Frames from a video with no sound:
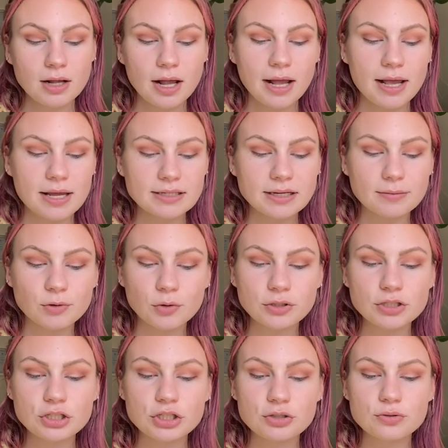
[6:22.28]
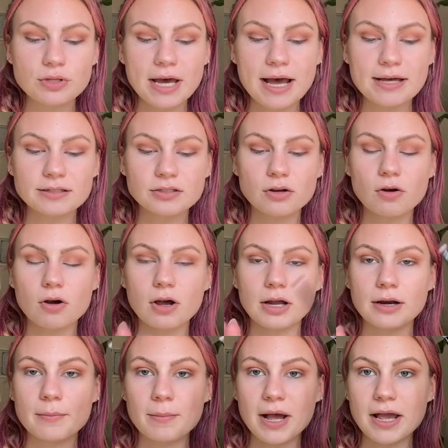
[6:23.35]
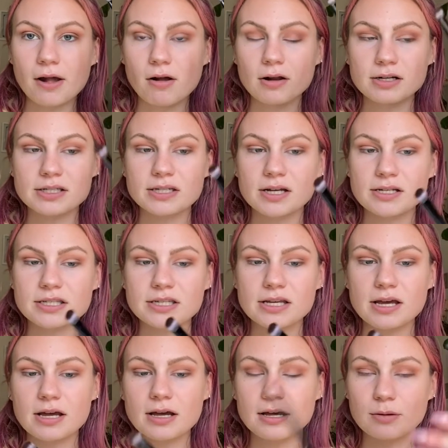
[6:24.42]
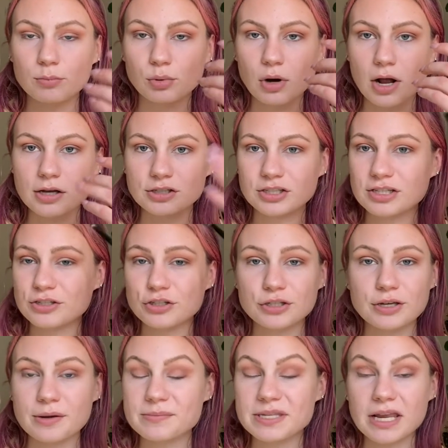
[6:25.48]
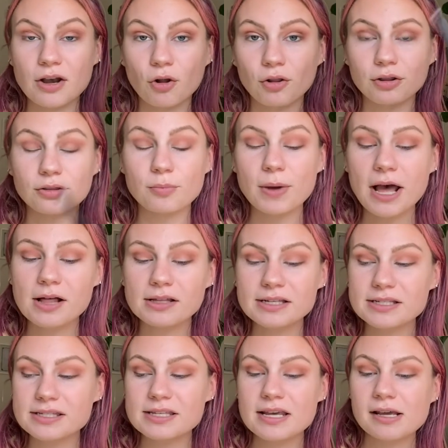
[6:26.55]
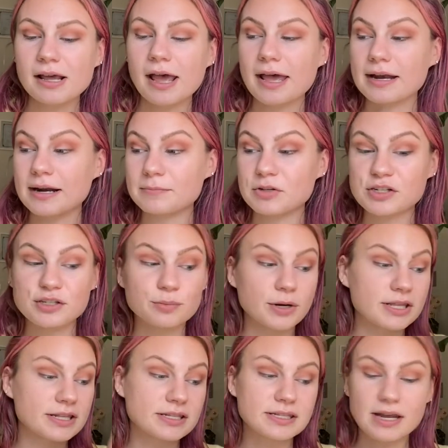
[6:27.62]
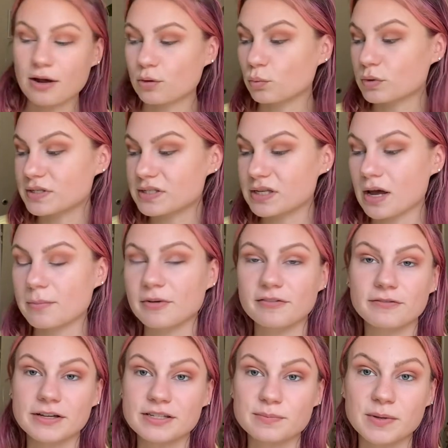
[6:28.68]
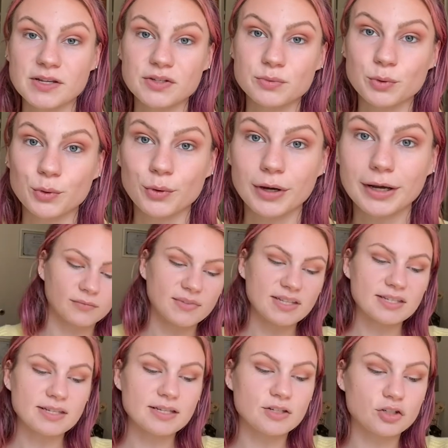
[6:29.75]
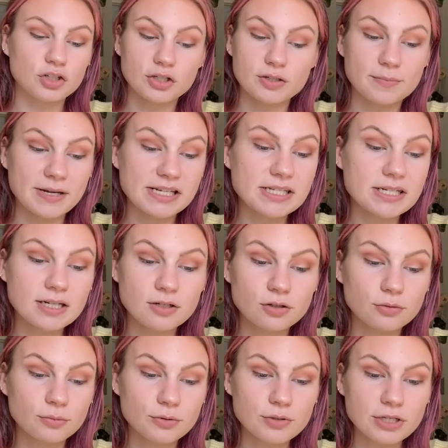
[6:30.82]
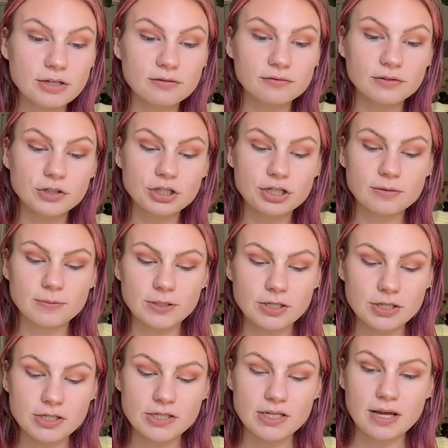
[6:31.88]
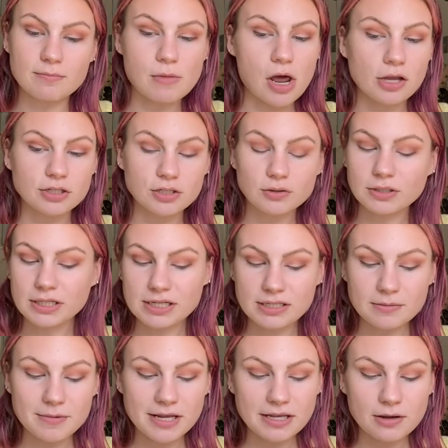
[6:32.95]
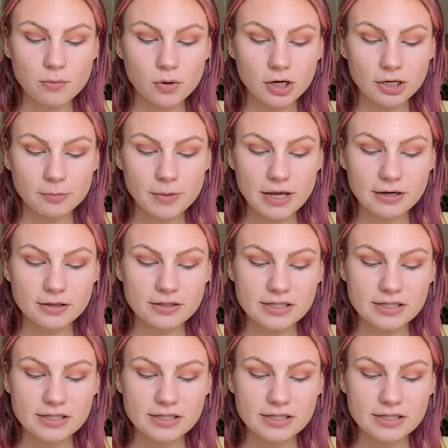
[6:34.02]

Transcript: And I'm going to do that on my Anastasia brush. This just comes in all of the palettes. And I'm going to spray this down with some Fix Plus real quick. This is just my standard routine for shimmers. I'm not doing it to make it work better.